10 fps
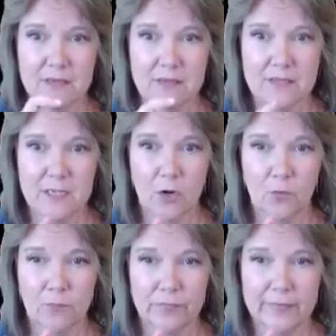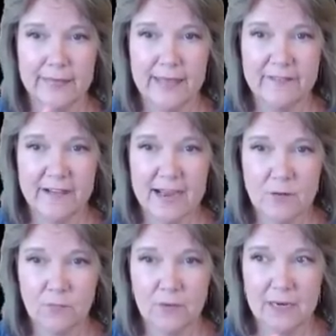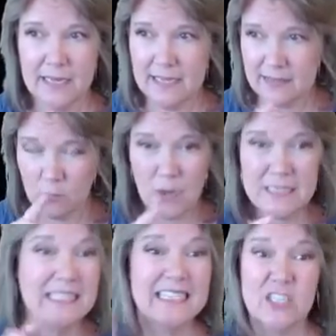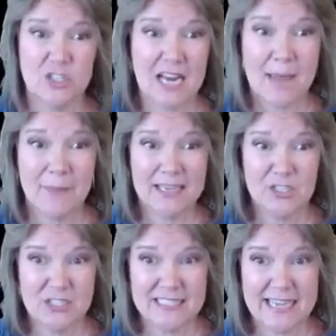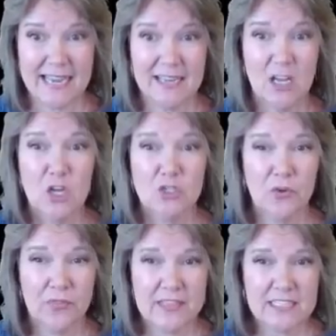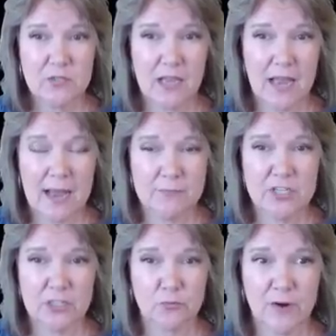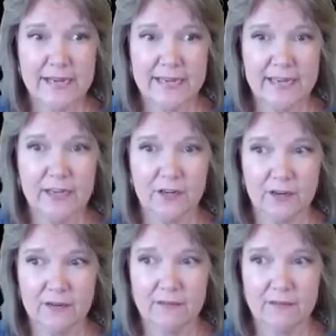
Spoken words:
So one stitch type, I should say. So this object right here